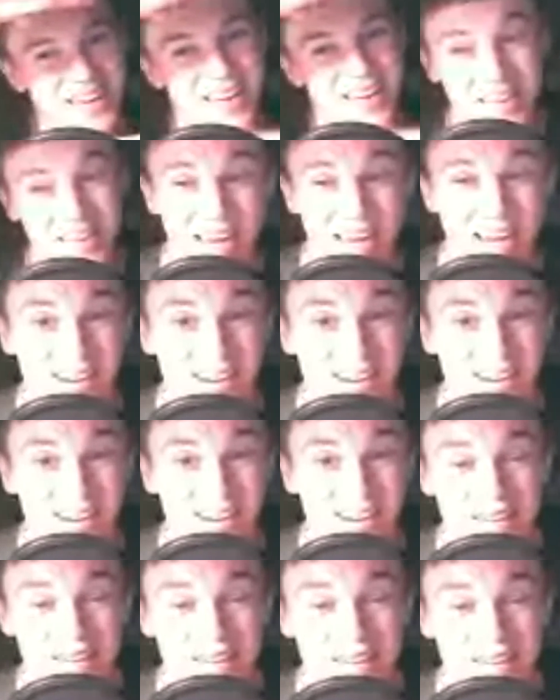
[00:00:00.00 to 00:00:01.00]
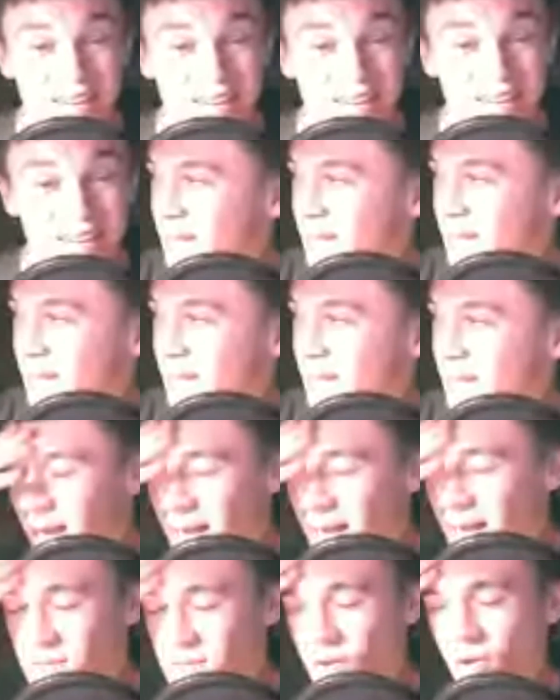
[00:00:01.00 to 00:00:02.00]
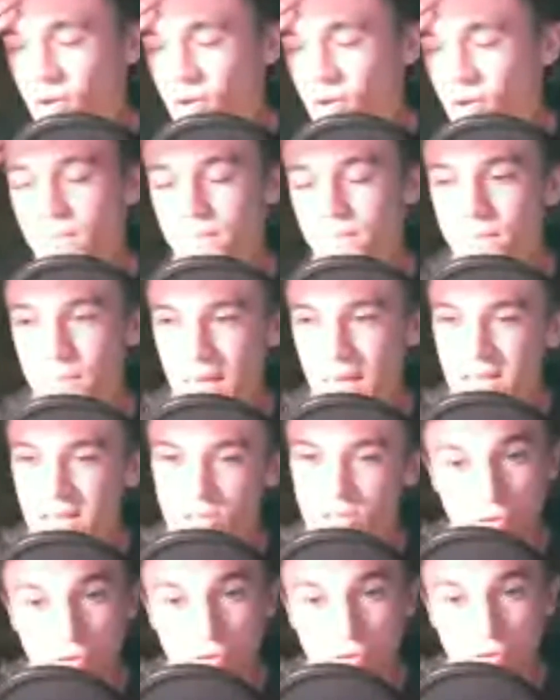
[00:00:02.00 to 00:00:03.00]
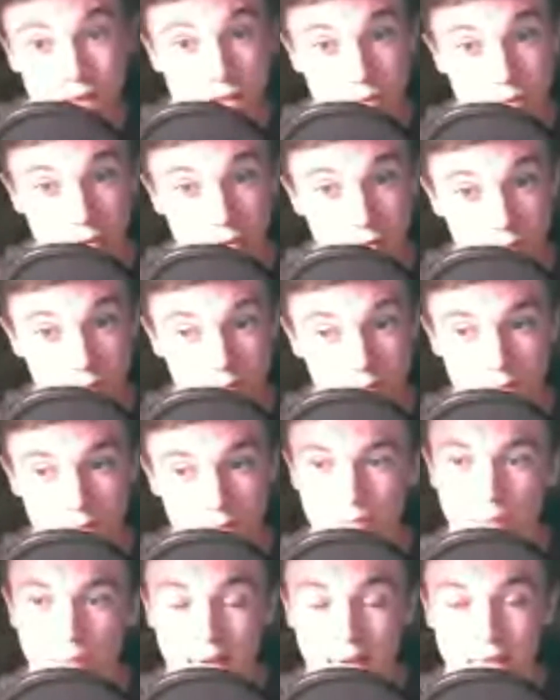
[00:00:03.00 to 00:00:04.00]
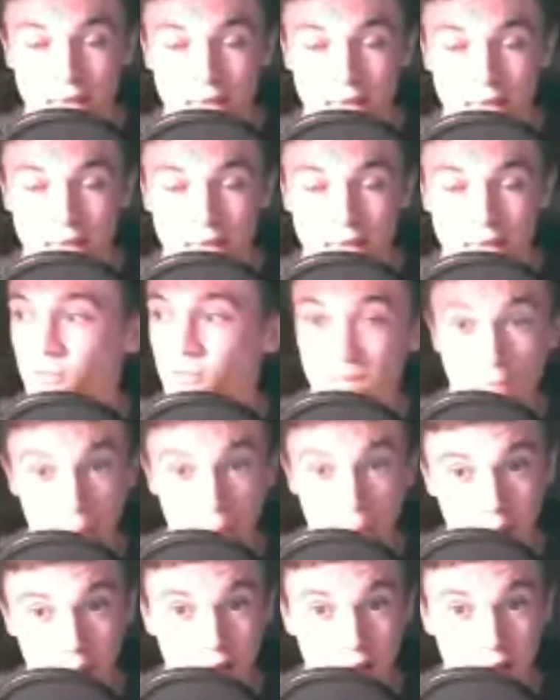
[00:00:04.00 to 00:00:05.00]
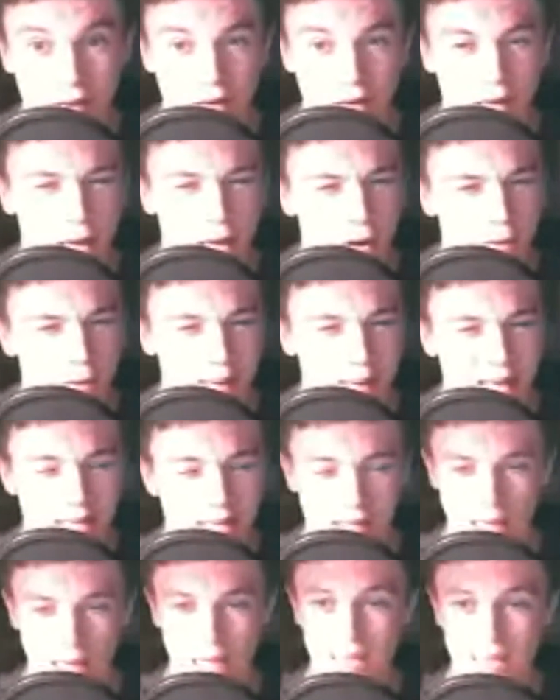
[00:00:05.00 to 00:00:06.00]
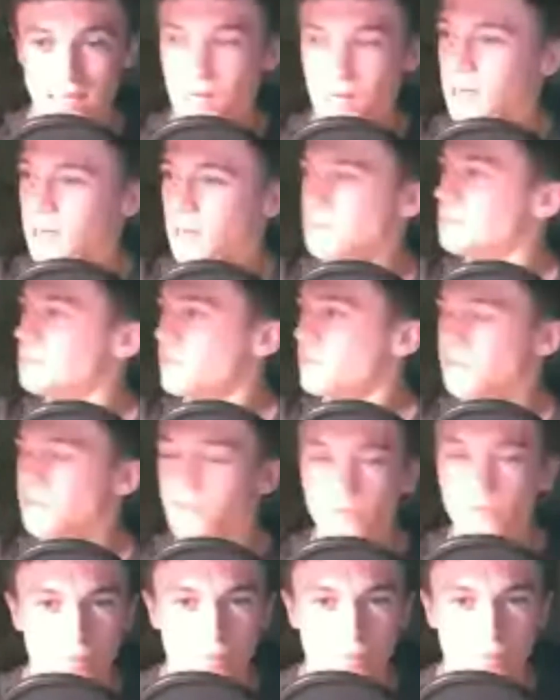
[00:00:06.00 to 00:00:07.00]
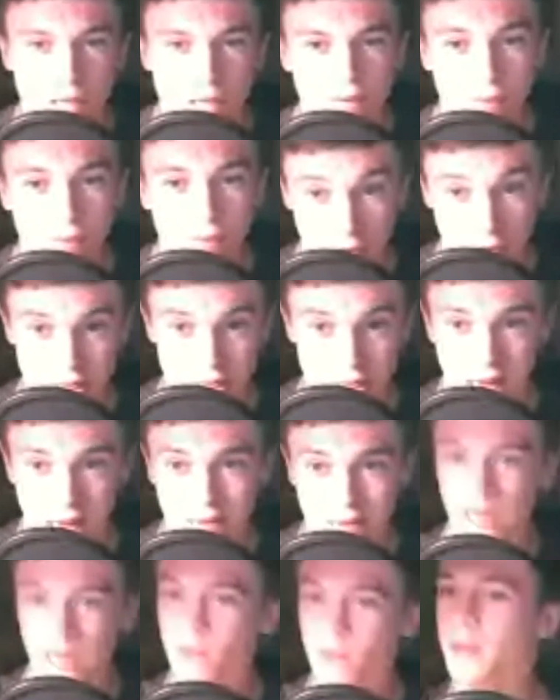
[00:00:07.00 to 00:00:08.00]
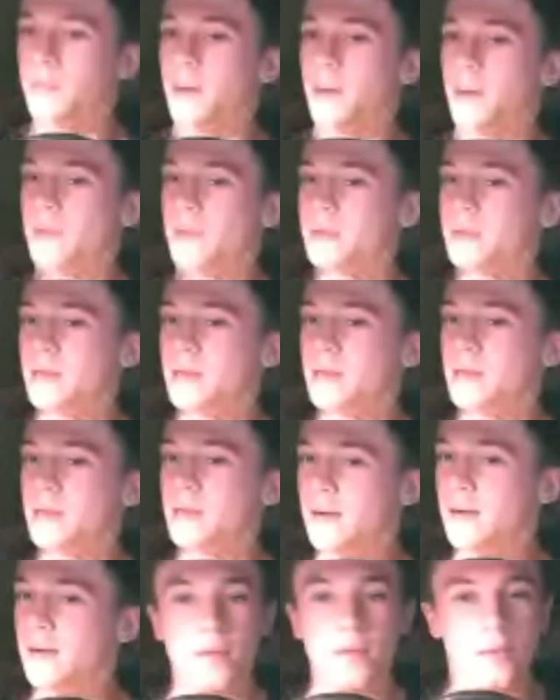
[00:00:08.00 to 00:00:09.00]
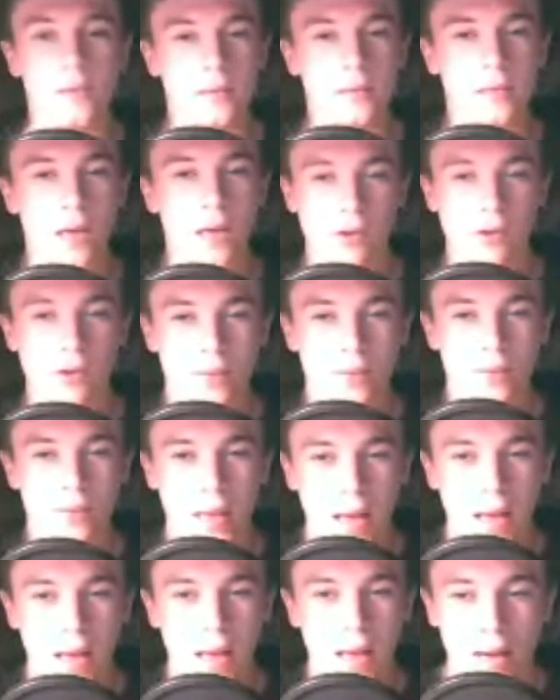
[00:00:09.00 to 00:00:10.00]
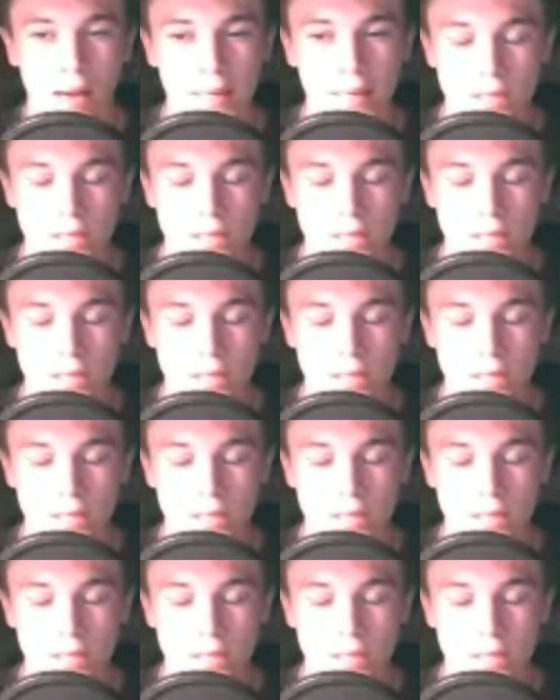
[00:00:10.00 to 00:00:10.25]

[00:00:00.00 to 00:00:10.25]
You get what I mean? Like he's not really small, but he's not really big. You get what I mean? He's like from let's say if I was standing, he'll be about here, around that height.